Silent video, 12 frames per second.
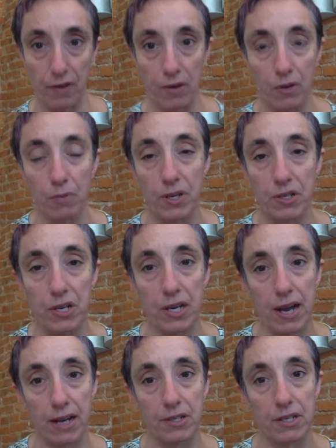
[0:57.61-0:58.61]
And to which
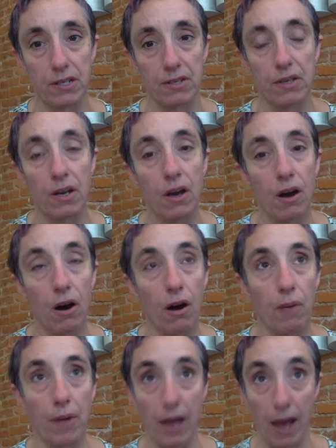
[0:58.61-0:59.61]
connections
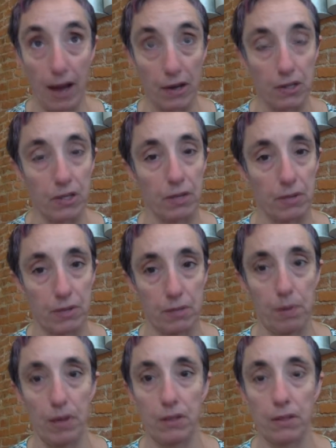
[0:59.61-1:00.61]
are we actually
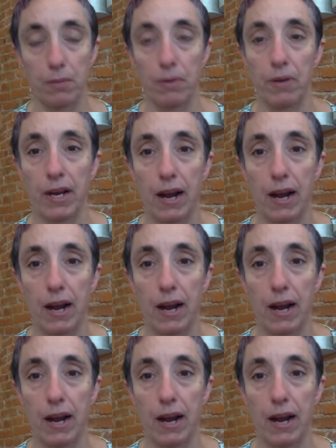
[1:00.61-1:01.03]
responsible, right?